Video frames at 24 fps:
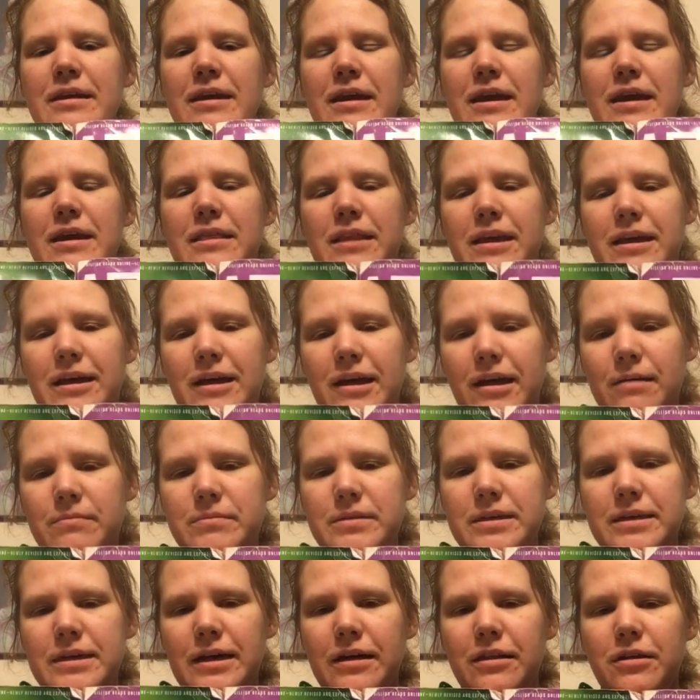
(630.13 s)
and then come
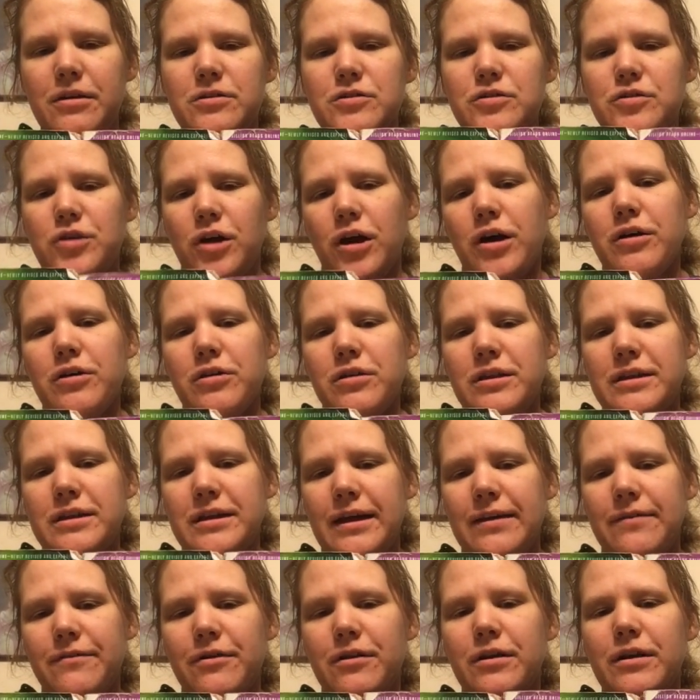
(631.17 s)
together stronger than
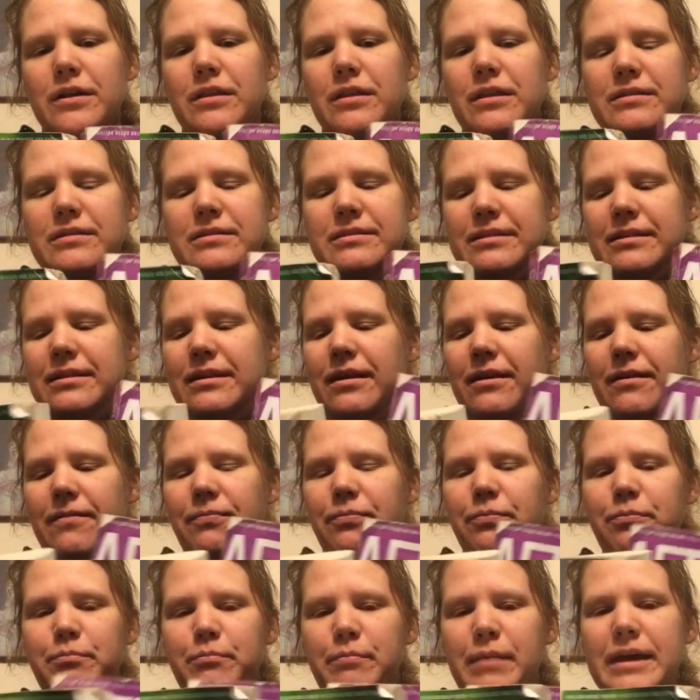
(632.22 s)
ever, and this
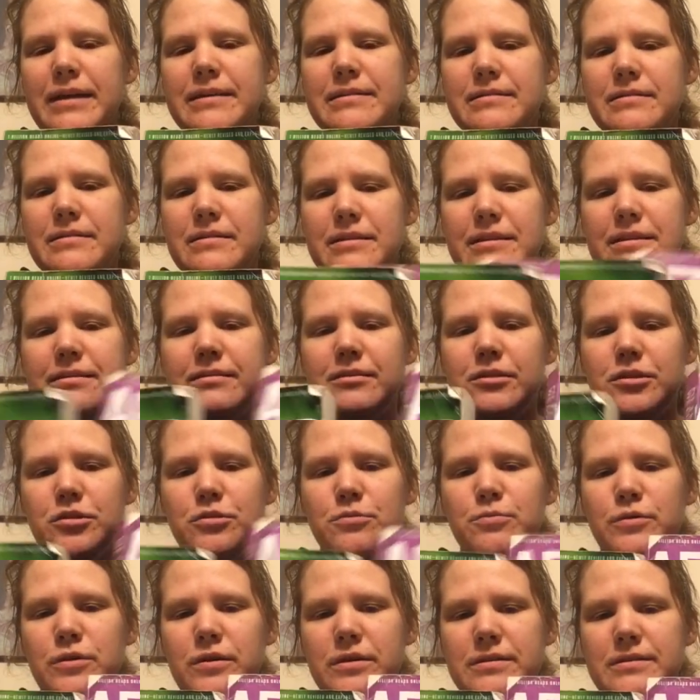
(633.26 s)
makes these two
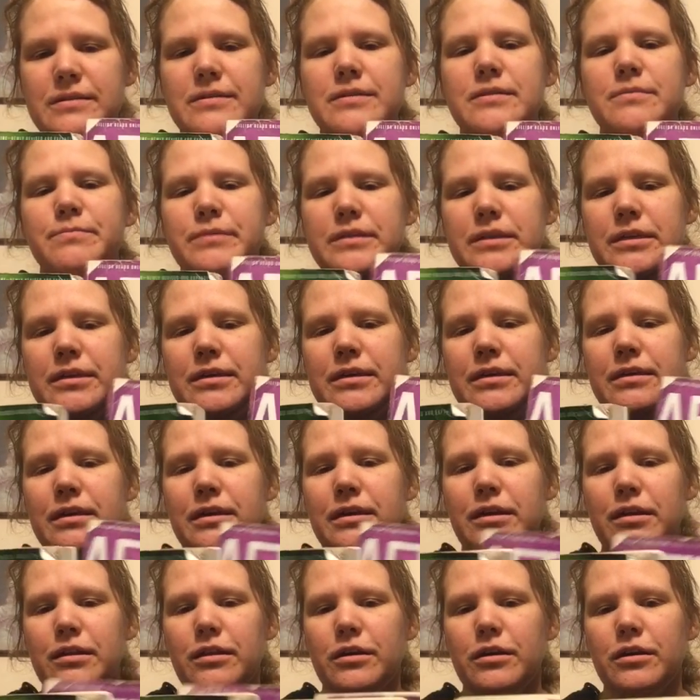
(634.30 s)
books in
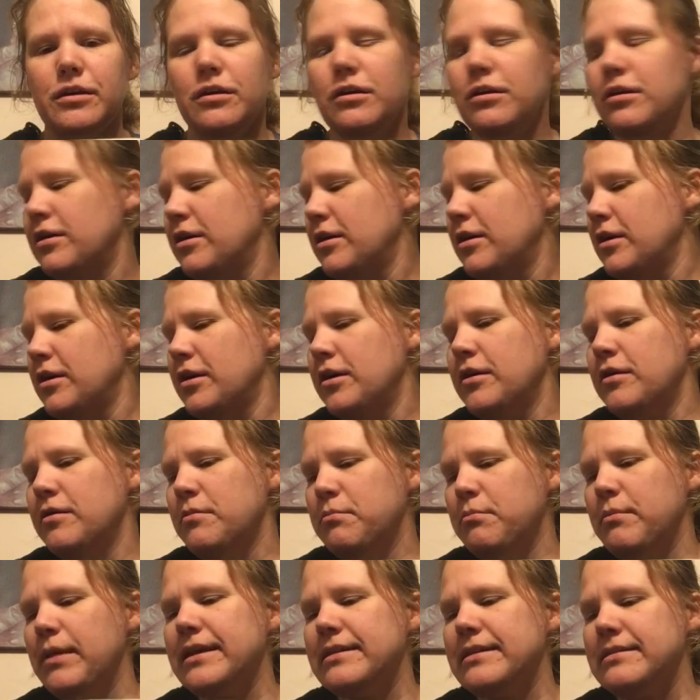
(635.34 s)
particular,
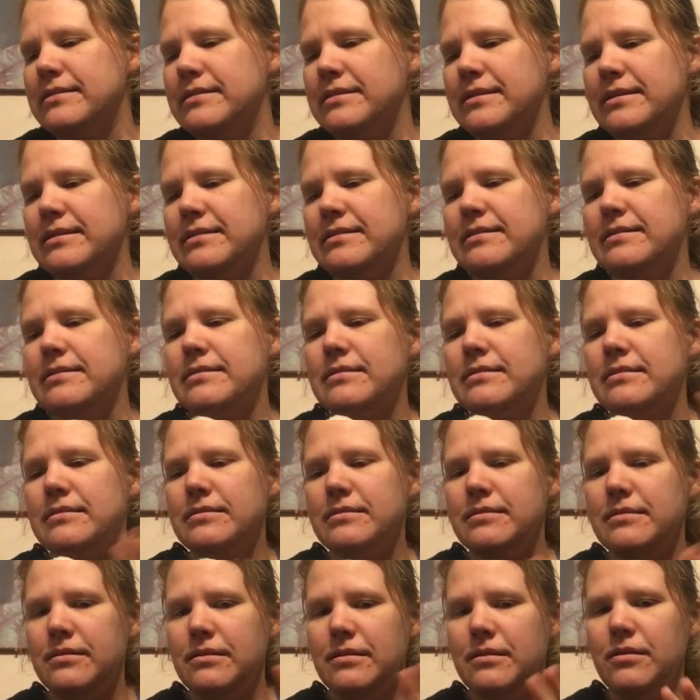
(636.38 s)
makes this
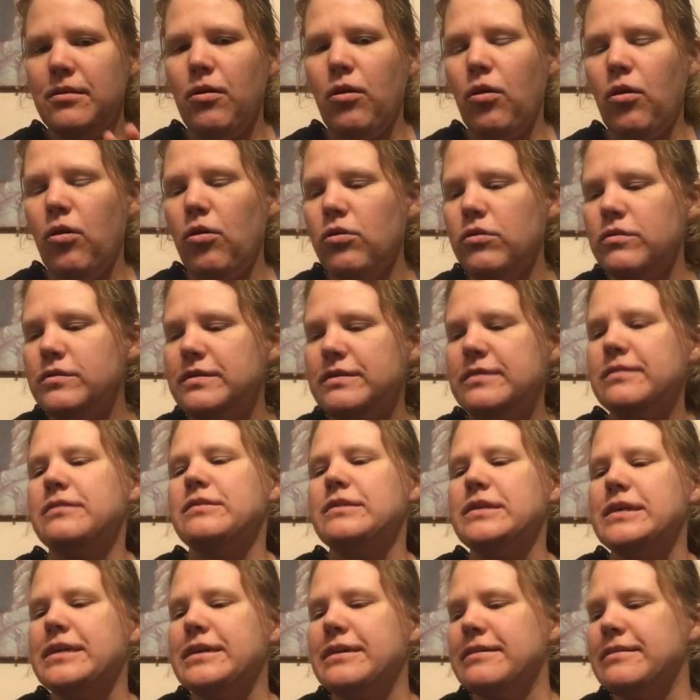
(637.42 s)
whole
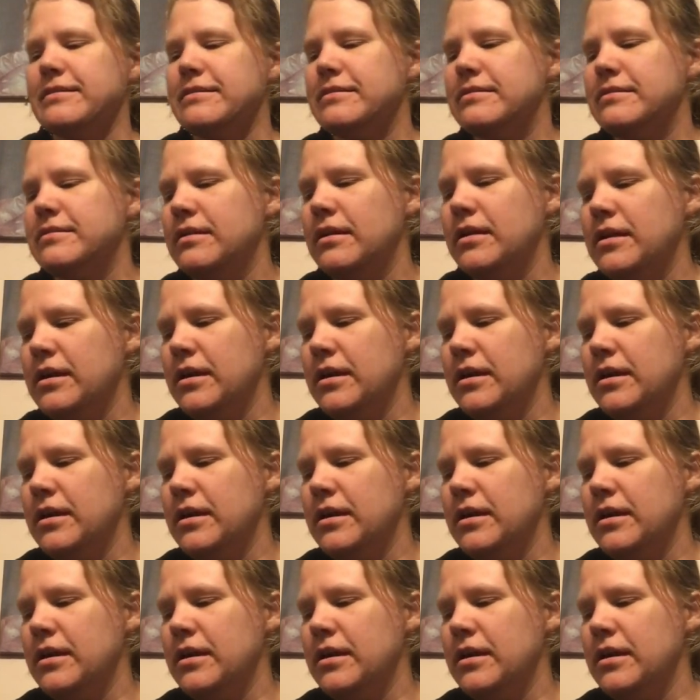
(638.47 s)
series